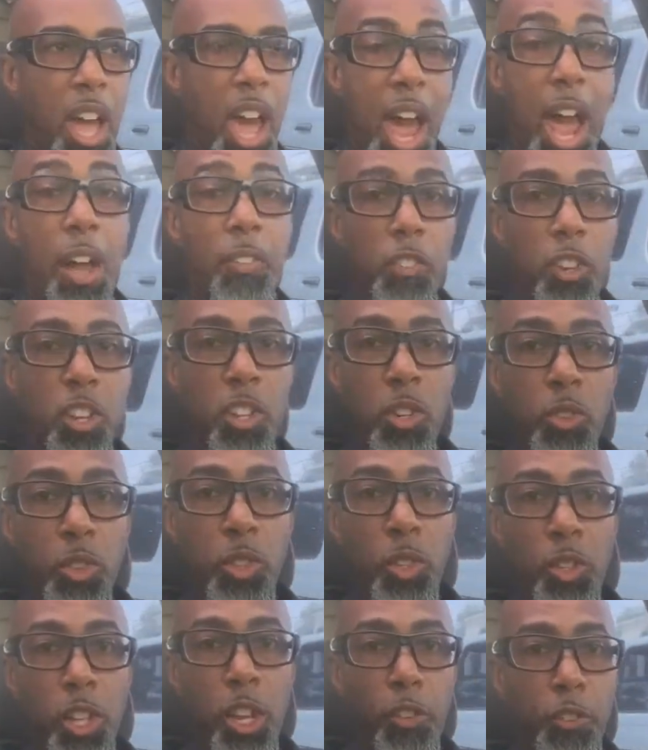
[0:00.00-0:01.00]
after you
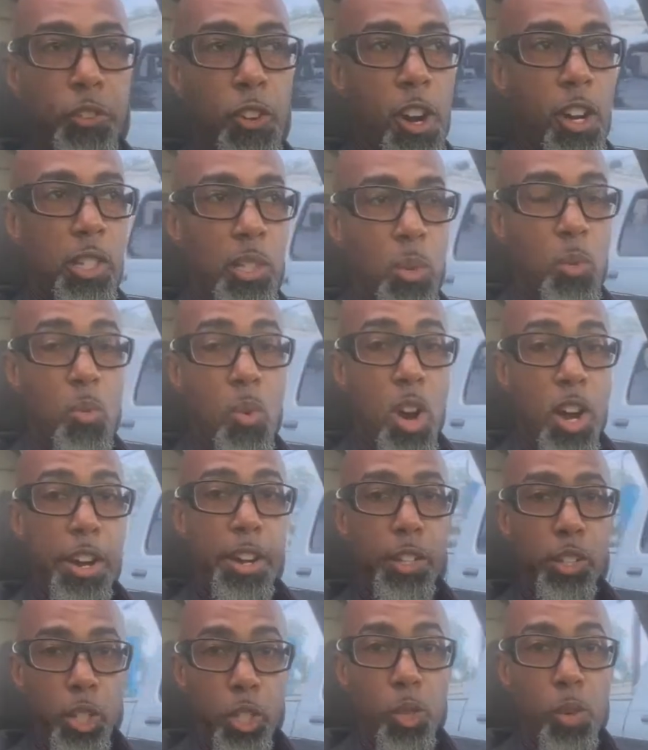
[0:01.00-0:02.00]
do your first
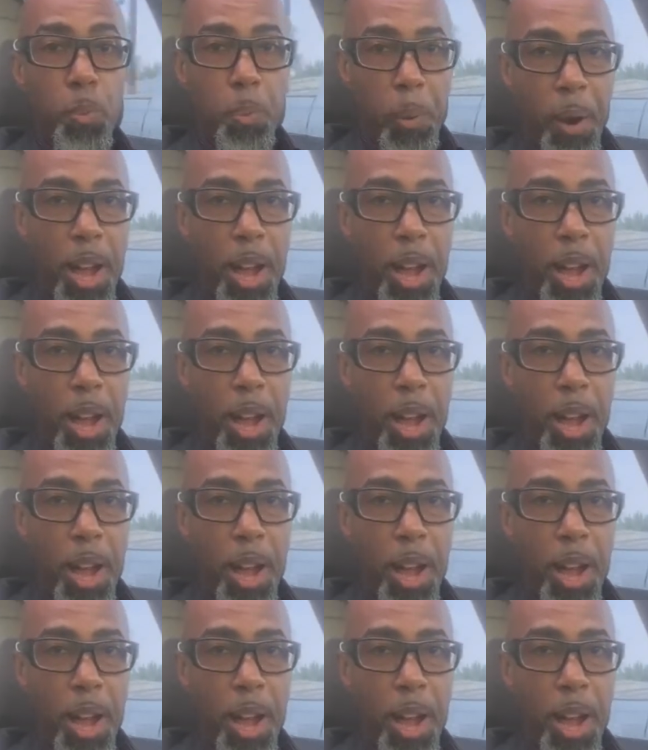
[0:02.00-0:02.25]
one or two